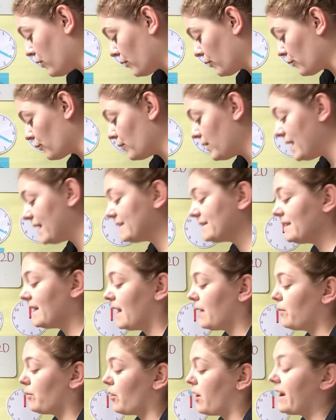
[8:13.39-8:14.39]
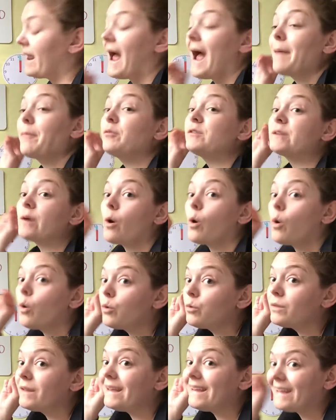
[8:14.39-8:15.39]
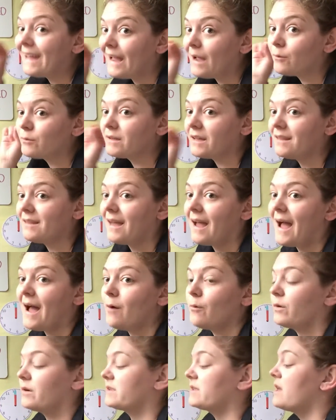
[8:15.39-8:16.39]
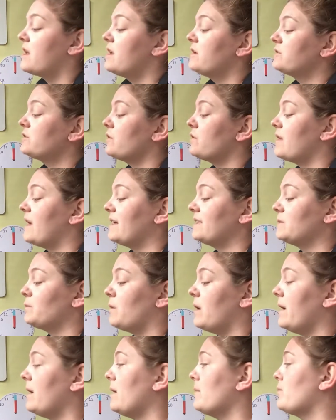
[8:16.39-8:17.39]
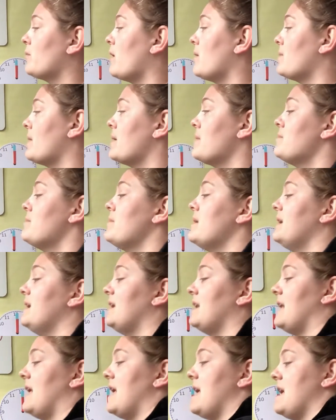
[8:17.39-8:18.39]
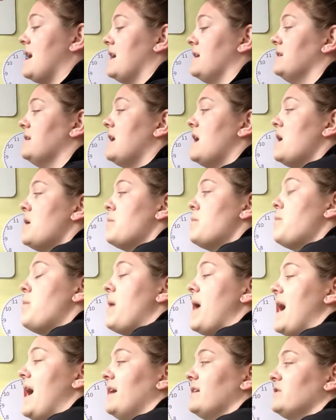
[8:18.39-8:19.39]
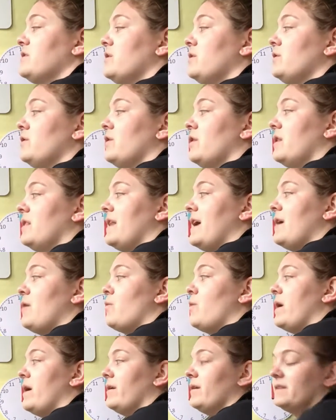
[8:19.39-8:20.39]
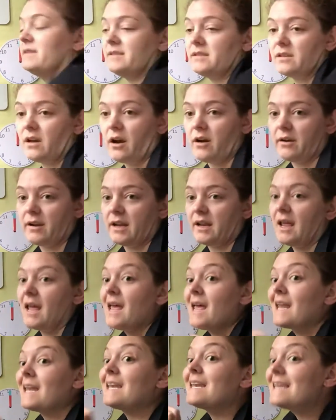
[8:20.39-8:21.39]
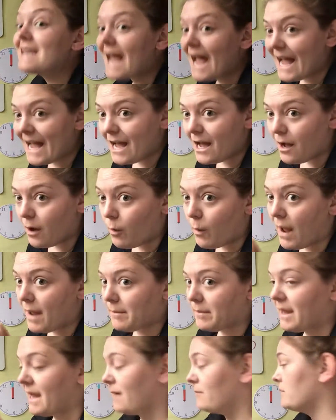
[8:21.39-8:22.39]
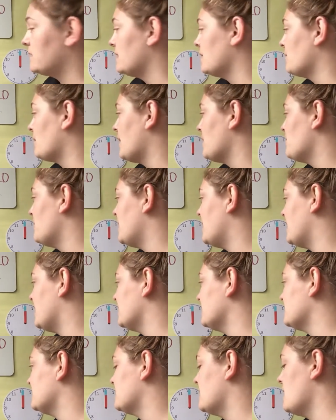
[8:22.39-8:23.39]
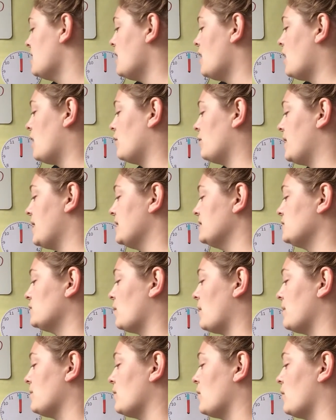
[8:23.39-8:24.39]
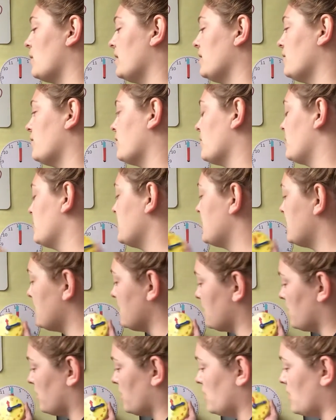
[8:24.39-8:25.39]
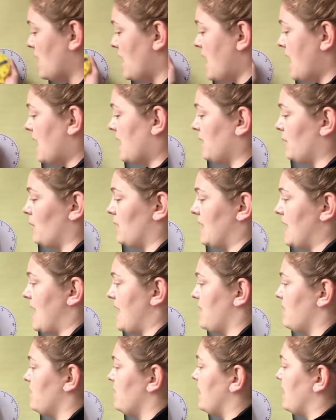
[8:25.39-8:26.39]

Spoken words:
the reason I brought it, I was only counting the hours. So that's why I brought my minute hand back to look like where it started. Now I'm counting my minutes. All right. So I'm going from here and I want to end